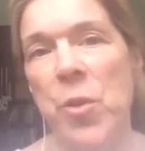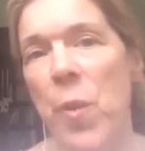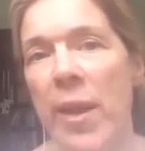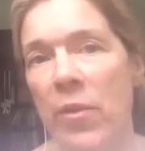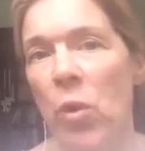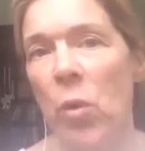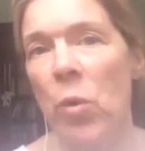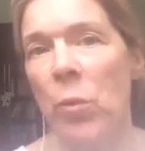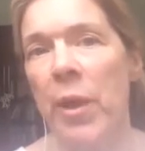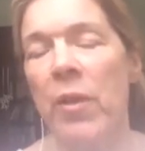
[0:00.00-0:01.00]
away at
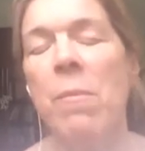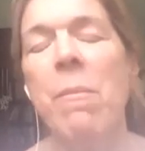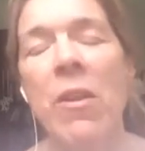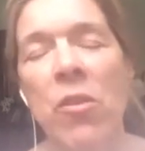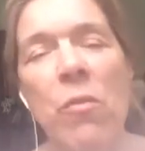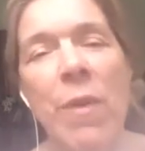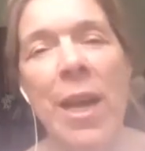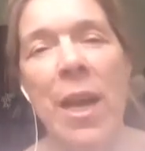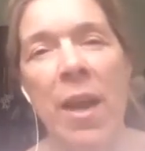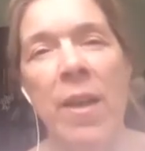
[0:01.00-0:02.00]
all, because it makes you
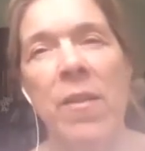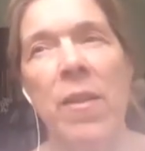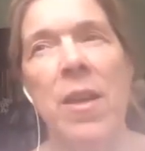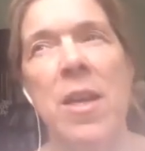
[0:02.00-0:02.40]
realise